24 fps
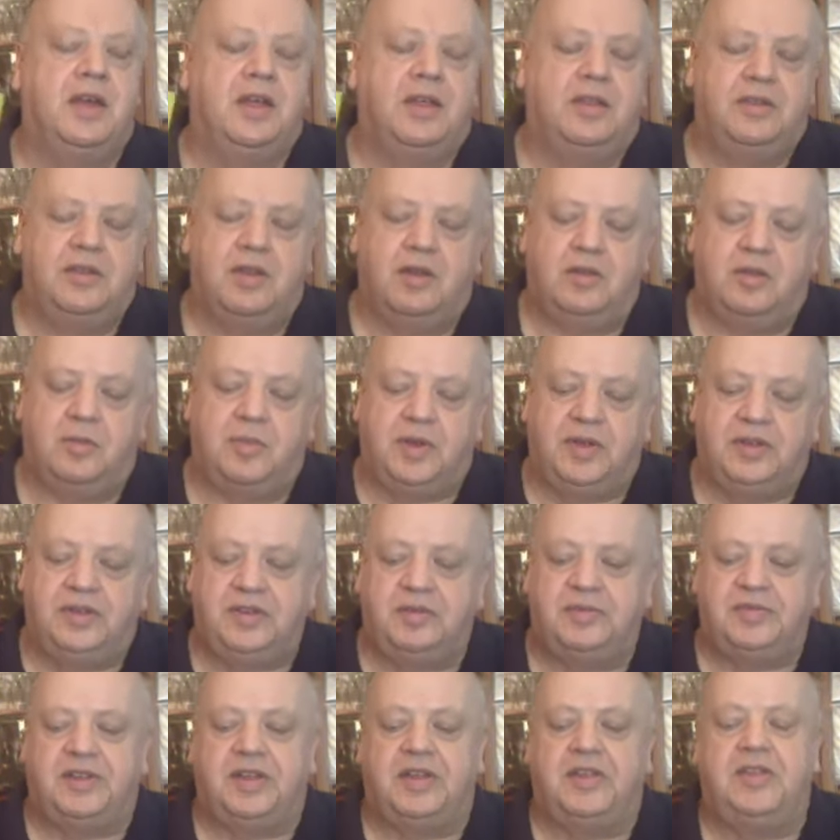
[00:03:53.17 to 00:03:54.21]
Now, The
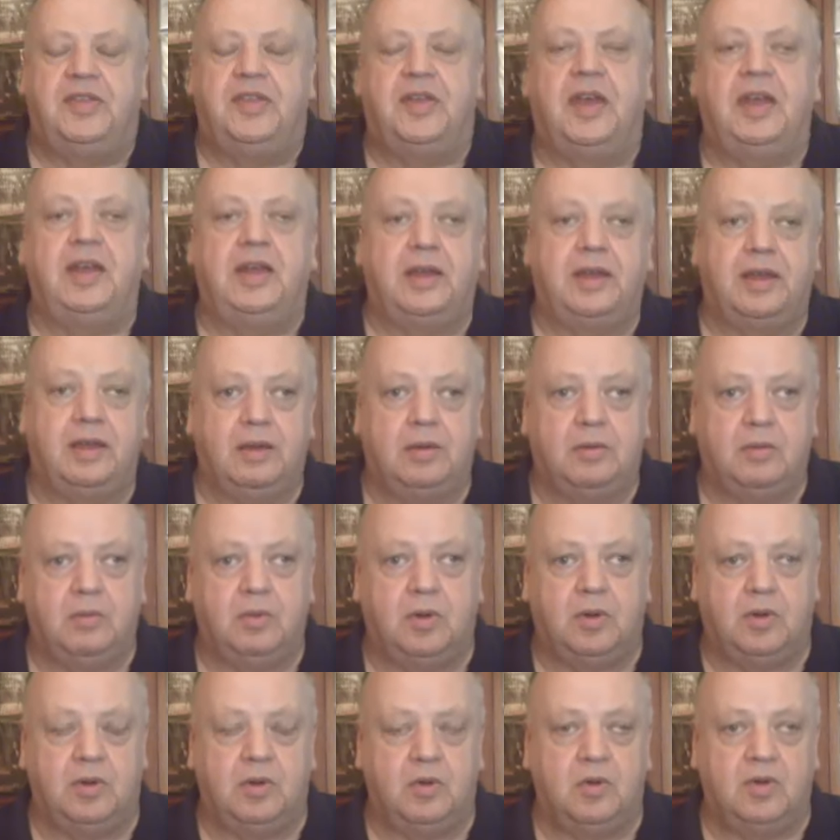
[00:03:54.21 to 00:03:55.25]
Bishops, I think, were
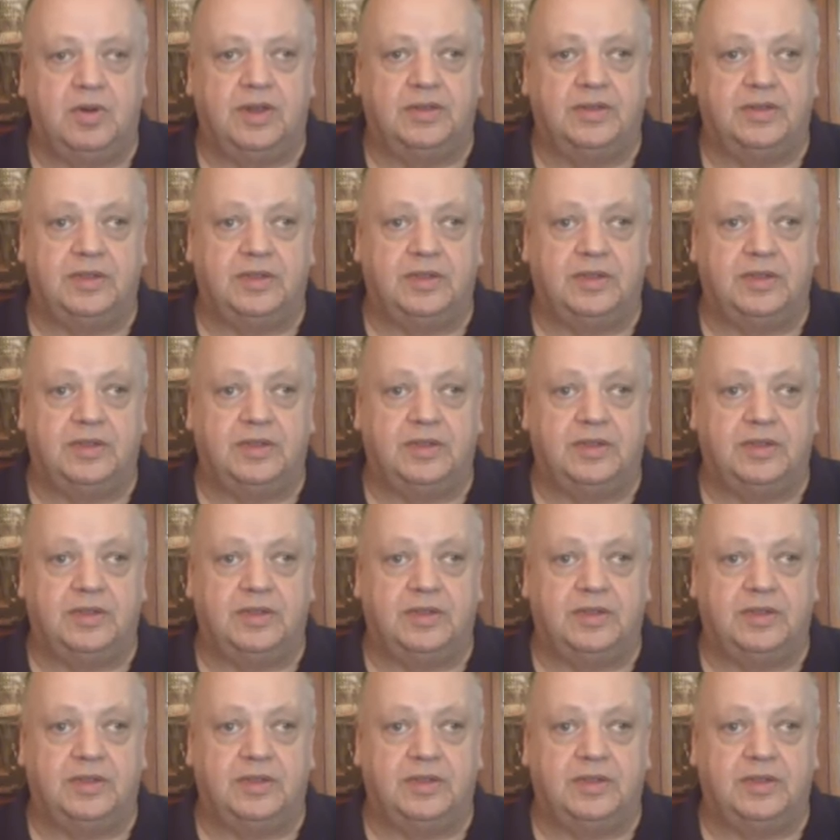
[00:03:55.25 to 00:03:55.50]
known as